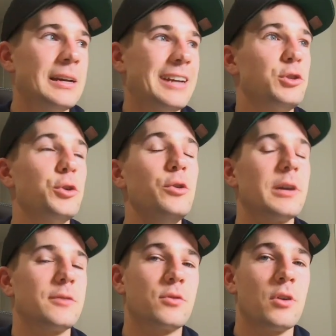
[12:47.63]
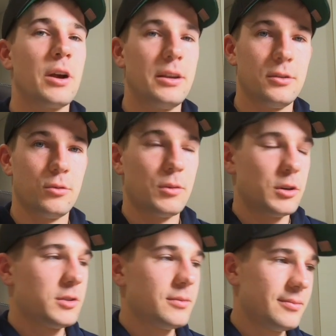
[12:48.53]
and too much variety is
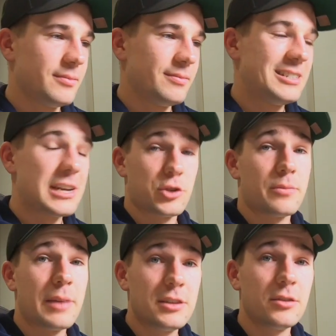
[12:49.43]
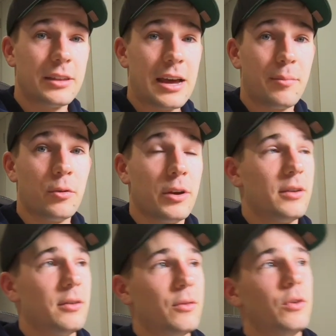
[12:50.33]
almost detrimental at that
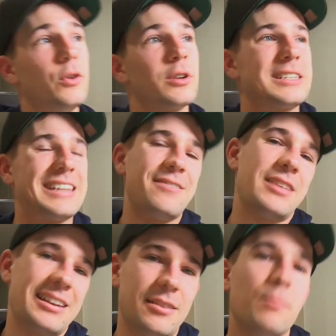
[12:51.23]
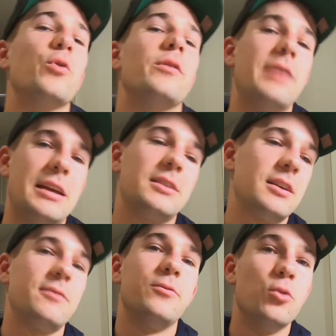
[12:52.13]
point. You've got to save that more advanced
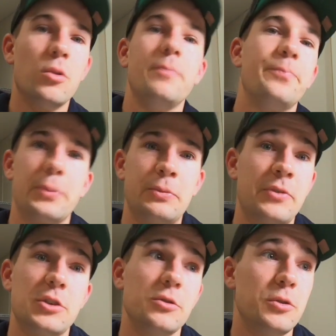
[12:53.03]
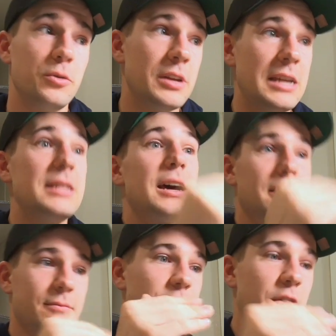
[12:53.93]
stuff for professionals who need
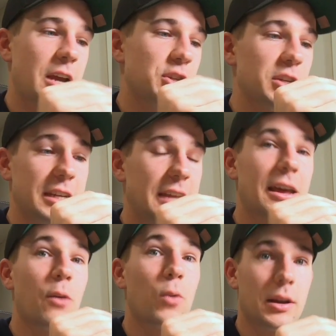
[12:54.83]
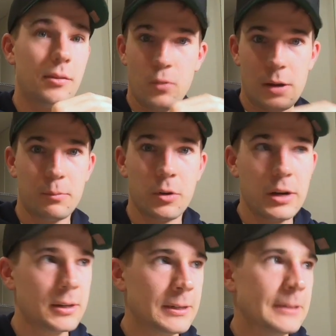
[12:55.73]
that variation to get that one point.